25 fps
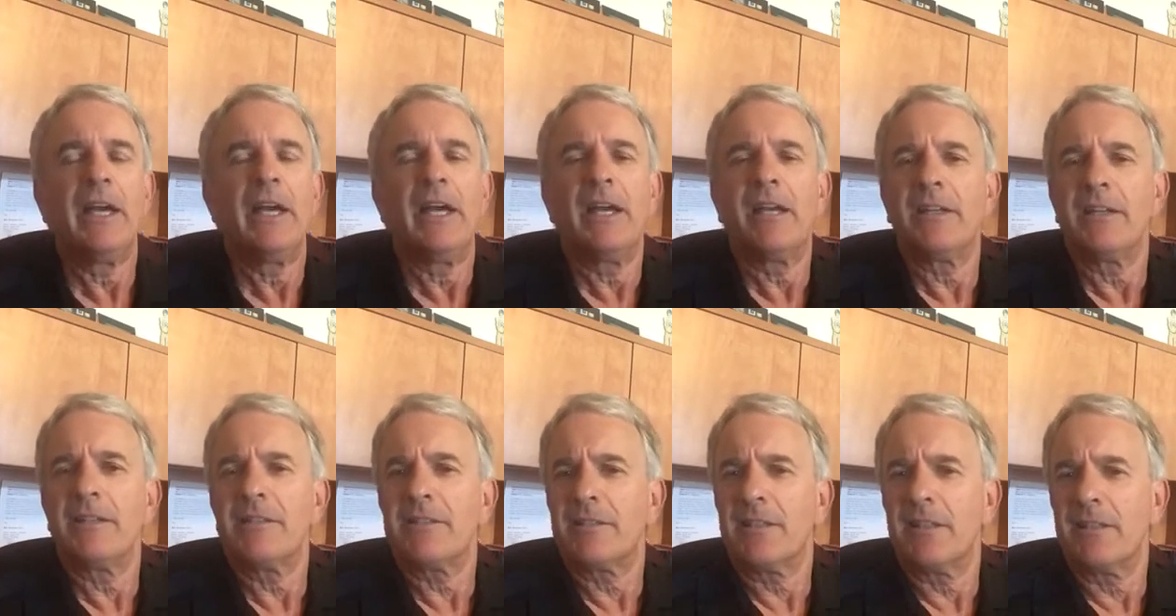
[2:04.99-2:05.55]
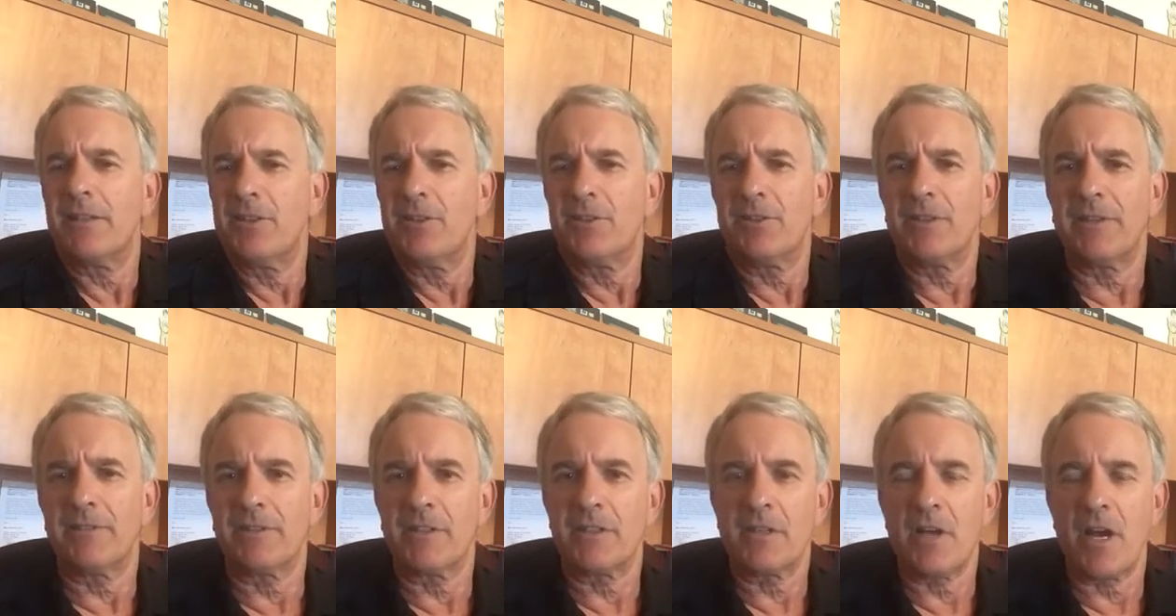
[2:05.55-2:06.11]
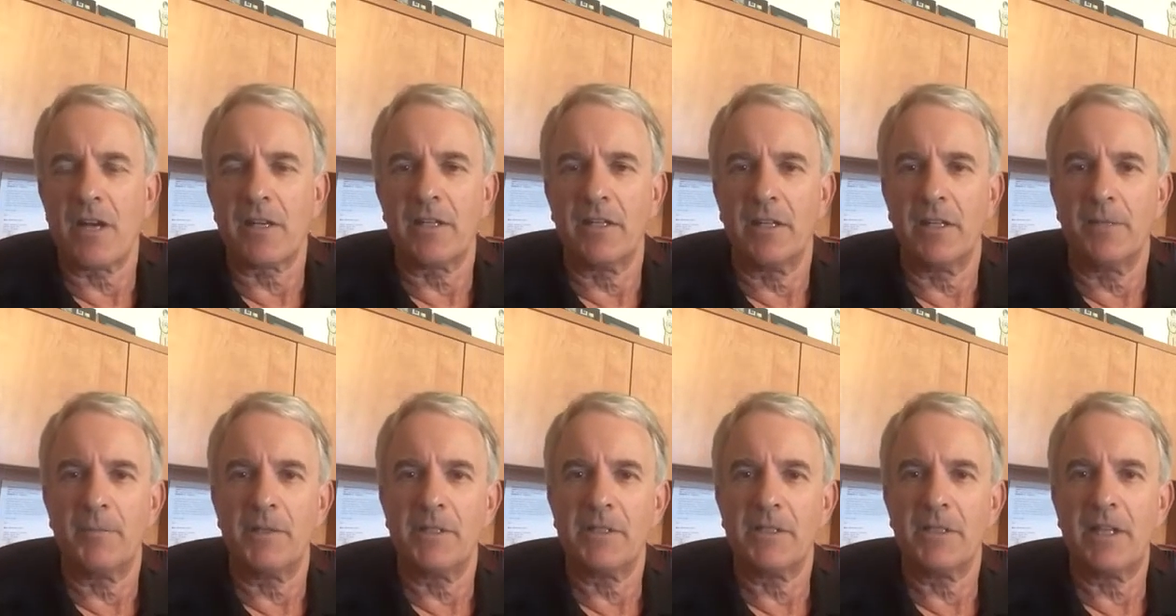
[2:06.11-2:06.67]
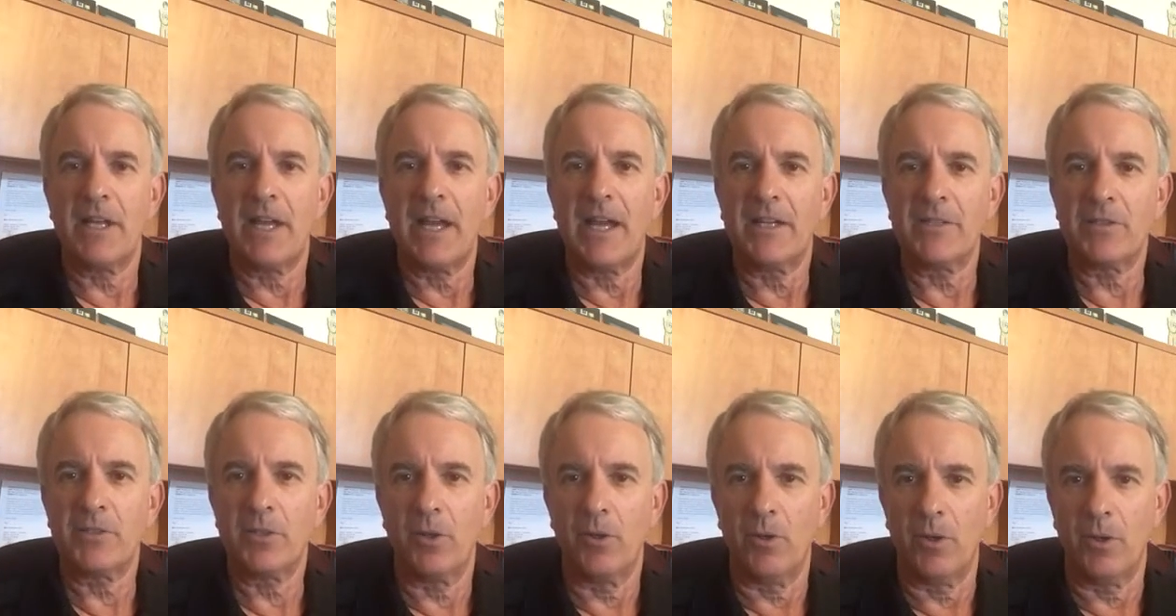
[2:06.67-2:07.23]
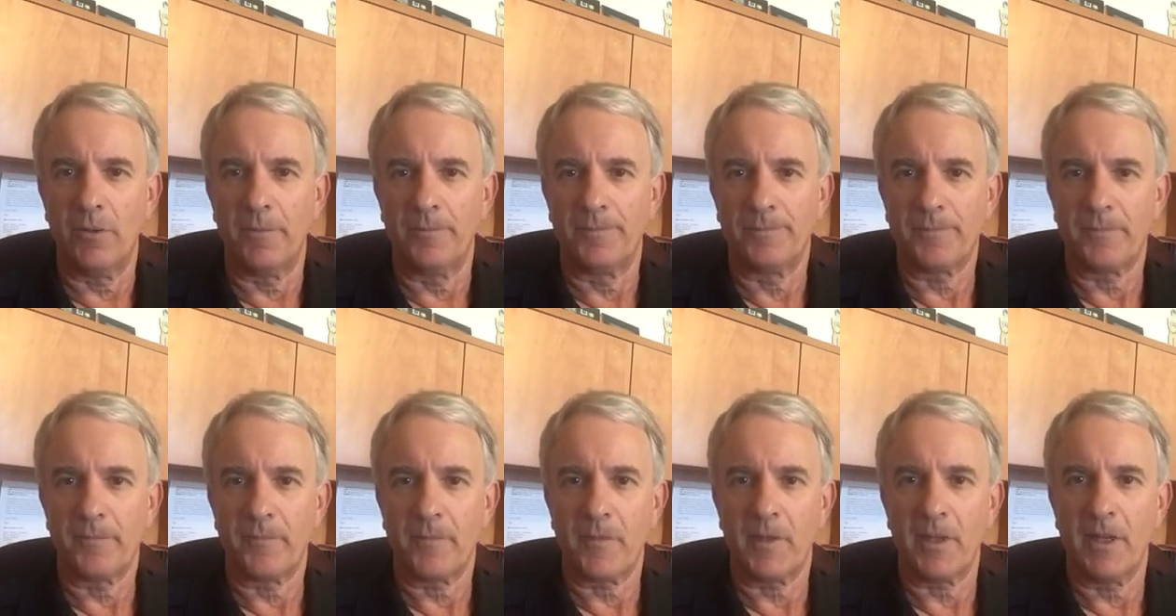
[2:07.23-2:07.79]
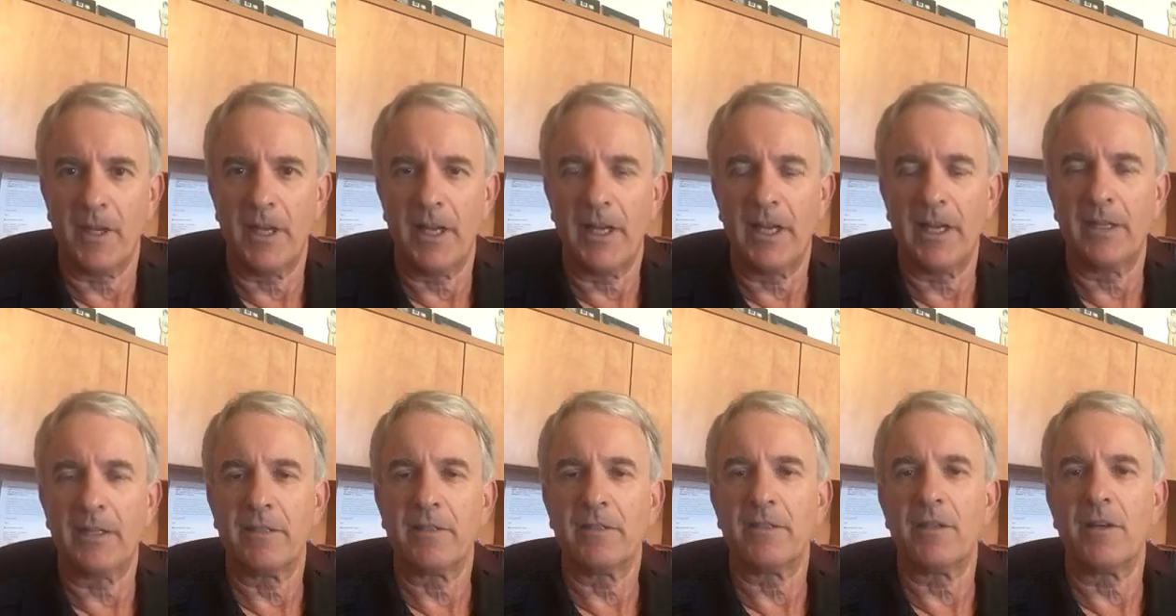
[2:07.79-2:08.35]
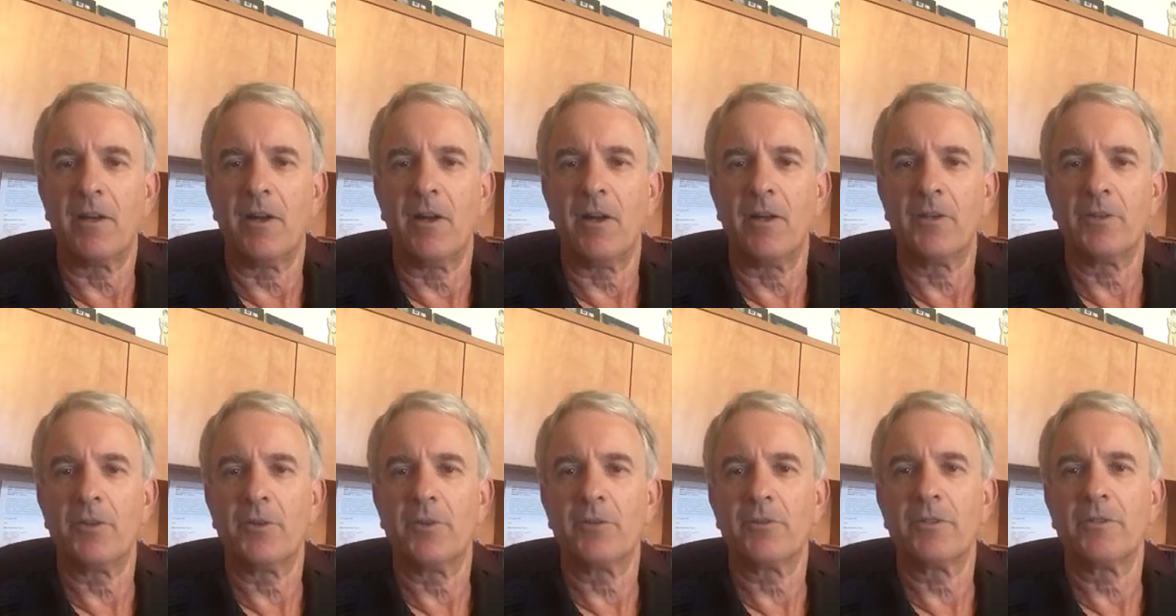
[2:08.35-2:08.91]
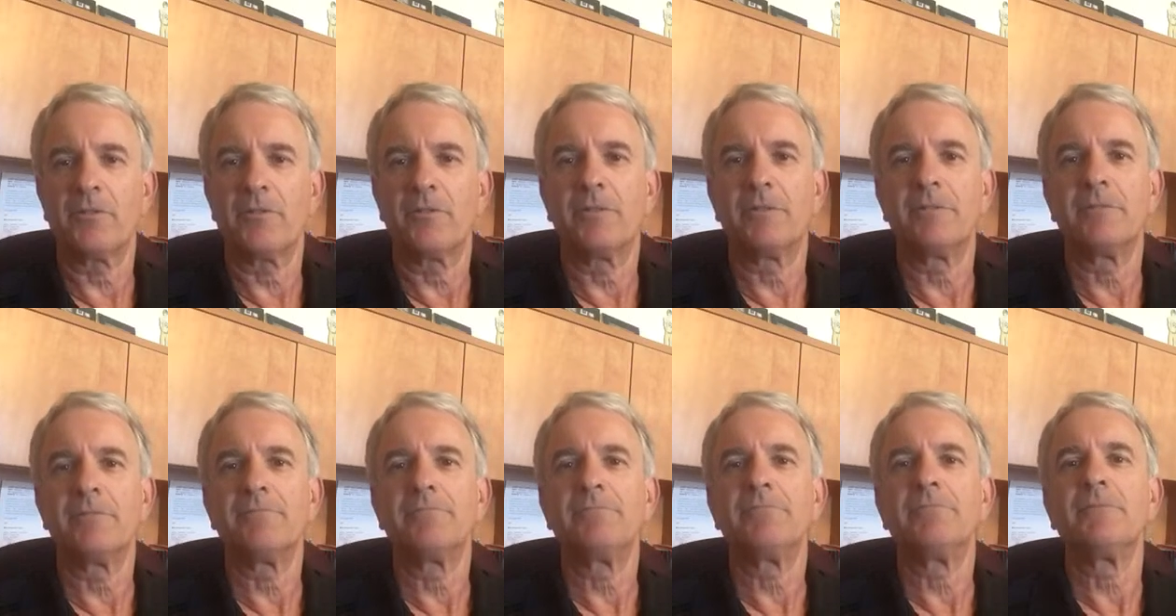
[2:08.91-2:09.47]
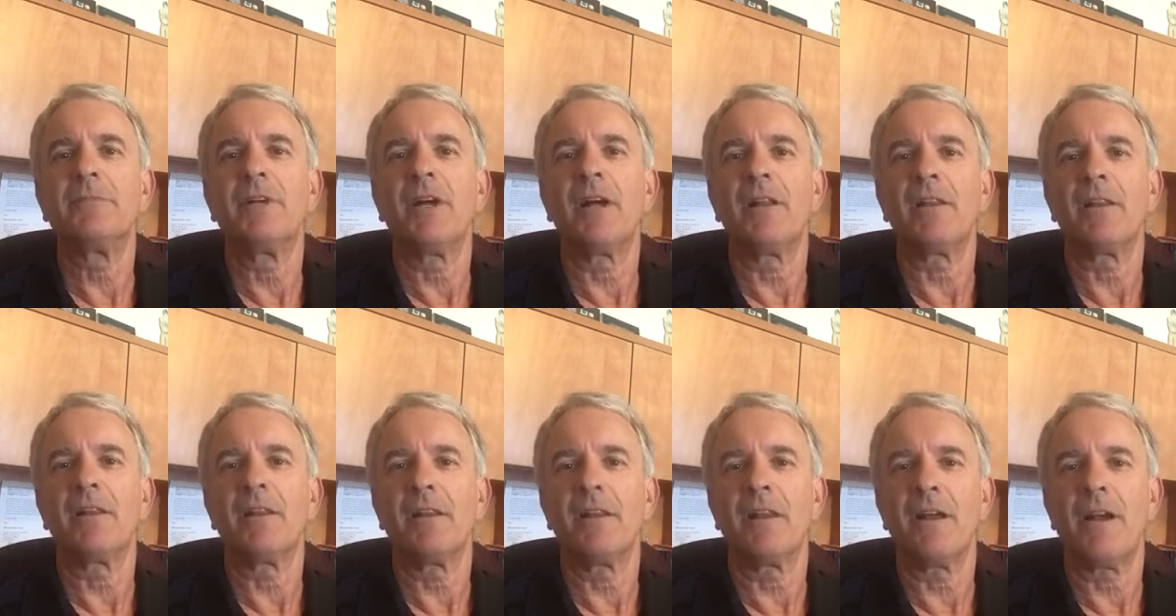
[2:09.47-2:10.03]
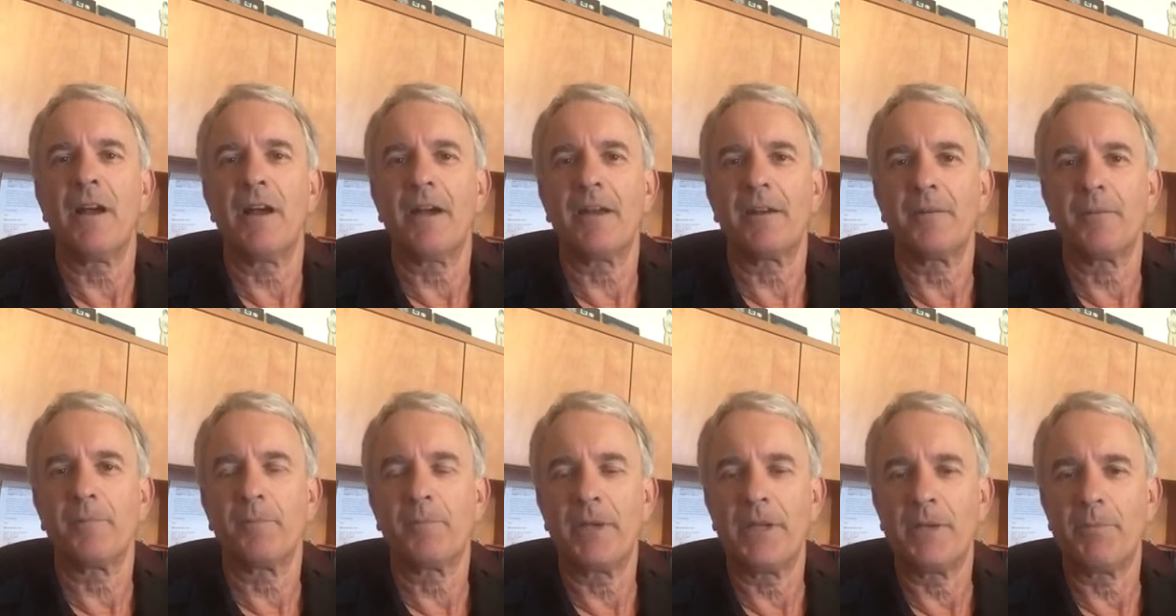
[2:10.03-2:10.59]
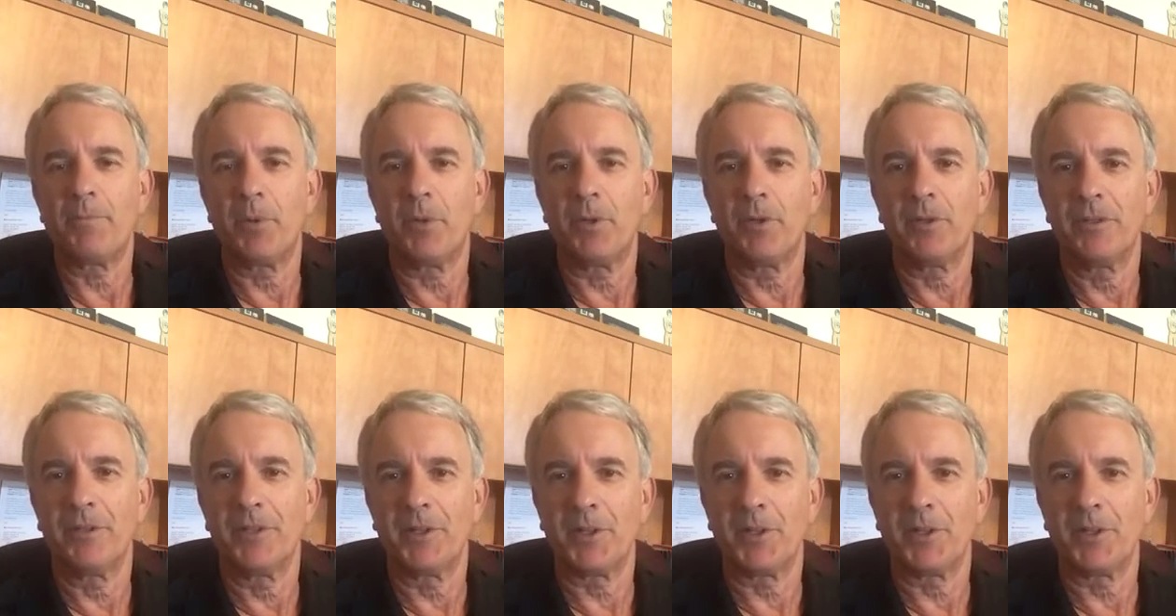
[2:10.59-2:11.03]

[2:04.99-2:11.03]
And he said, You don't have to talk to him. He's an asshole. And although a lot of people,